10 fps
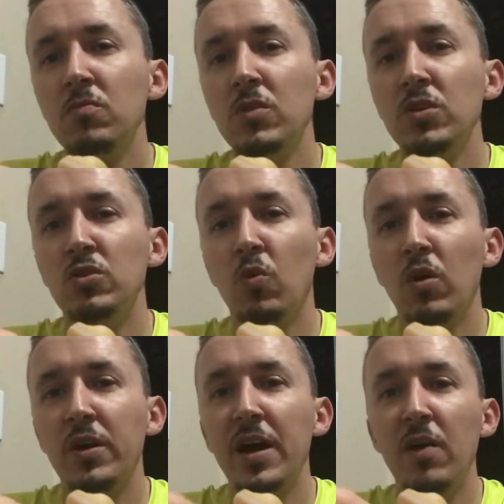this will
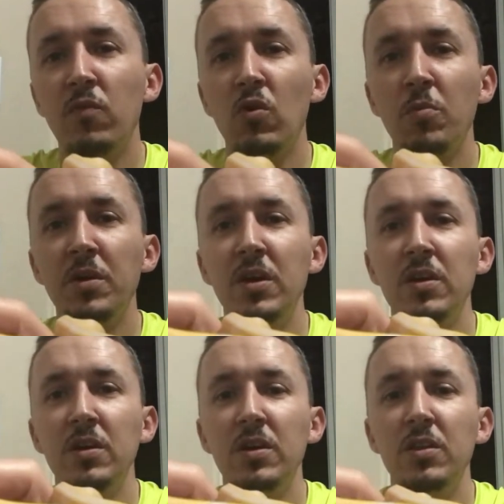work out for me
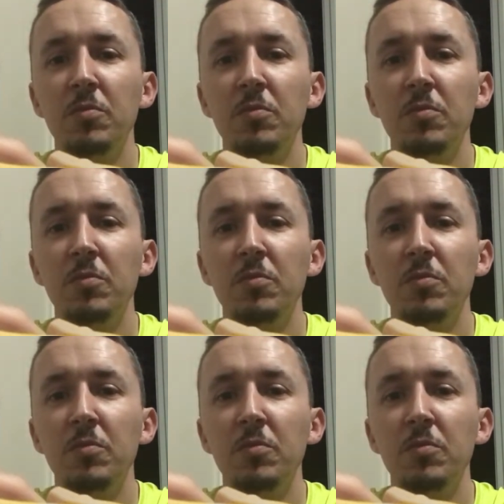in